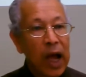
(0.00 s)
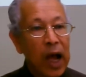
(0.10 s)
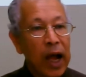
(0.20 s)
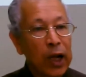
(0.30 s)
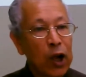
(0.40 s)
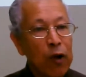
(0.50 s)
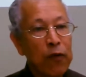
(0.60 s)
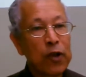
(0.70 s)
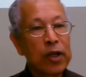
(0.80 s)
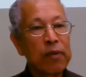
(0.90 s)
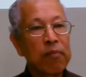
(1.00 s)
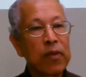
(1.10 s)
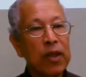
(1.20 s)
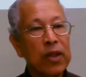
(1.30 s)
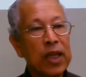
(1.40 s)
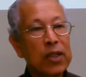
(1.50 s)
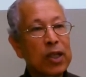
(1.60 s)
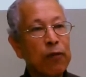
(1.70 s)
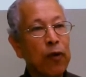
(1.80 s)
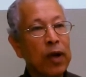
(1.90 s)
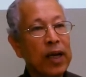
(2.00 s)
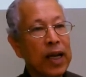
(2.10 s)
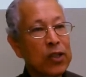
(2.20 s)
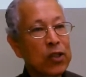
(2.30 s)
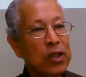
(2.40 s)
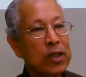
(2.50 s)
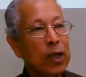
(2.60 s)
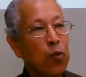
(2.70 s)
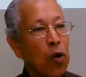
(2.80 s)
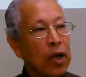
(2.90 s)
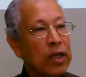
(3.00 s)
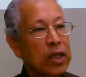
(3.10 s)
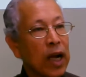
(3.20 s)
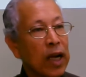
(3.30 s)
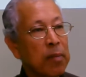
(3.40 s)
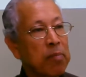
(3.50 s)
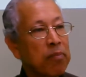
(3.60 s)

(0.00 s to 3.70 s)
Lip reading: I covered these different lessons at one time